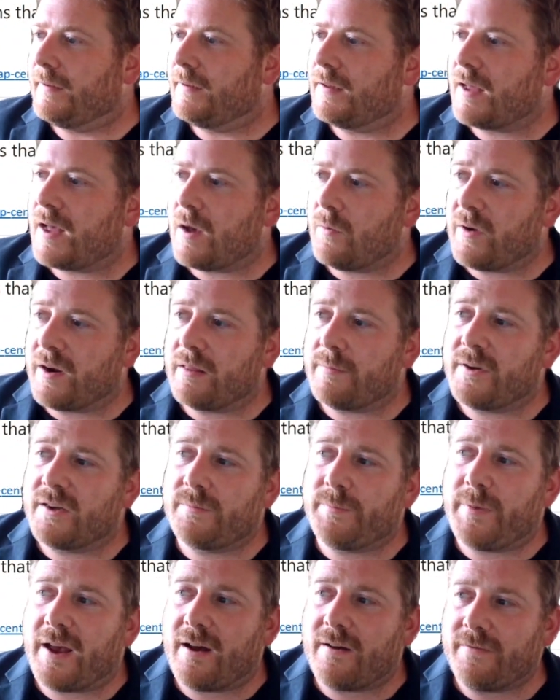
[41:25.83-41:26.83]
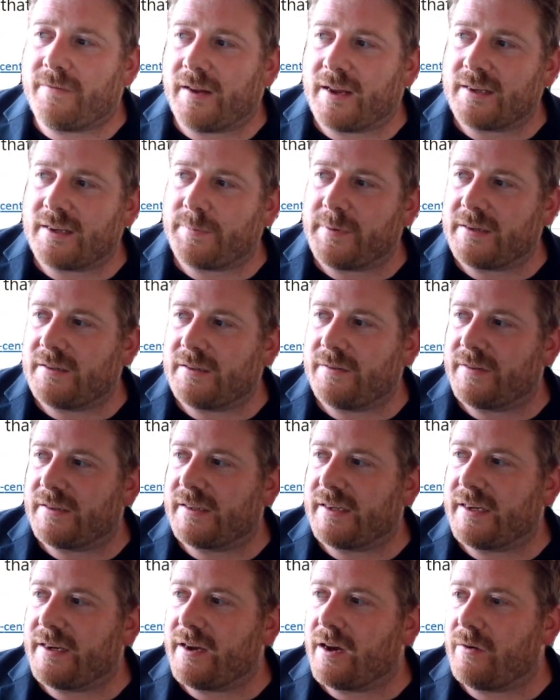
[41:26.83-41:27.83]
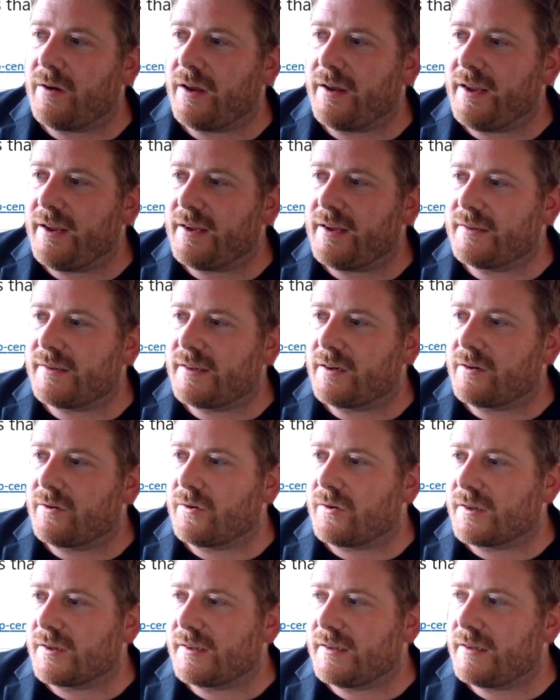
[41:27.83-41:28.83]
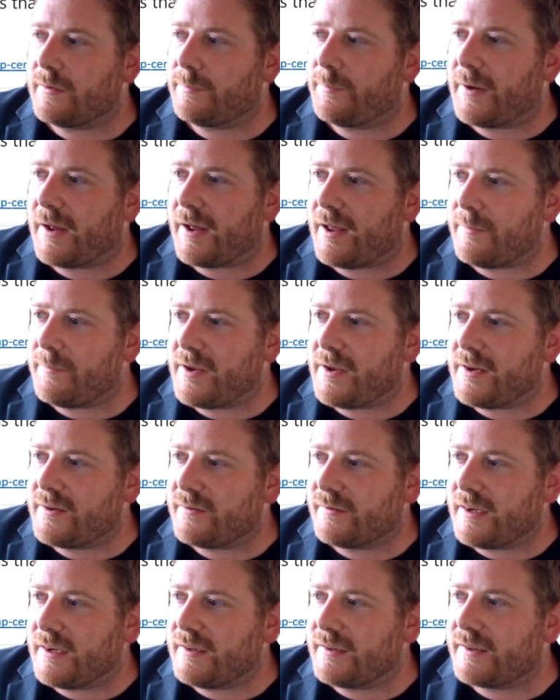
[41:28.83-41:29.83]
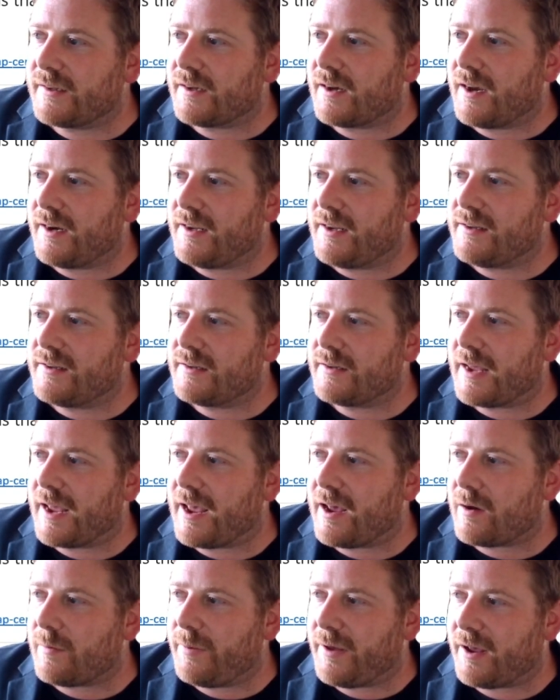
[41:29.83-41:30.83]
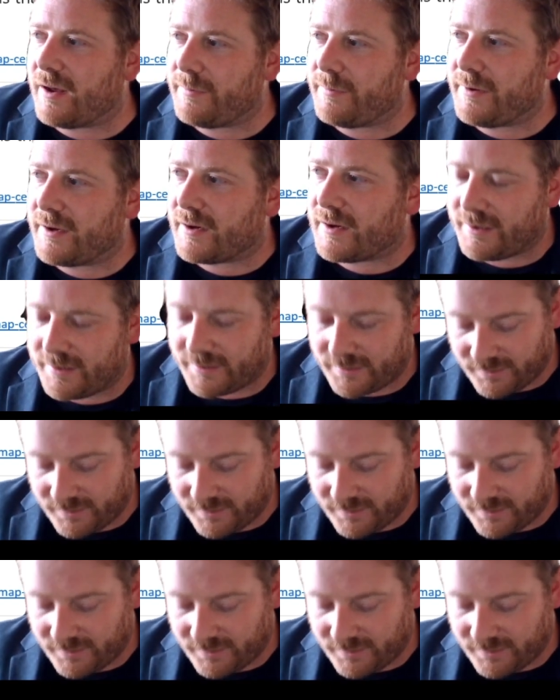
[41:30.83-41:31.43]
One of the most powerful aspects of a COE is the cross-departmental insight into how Power BI is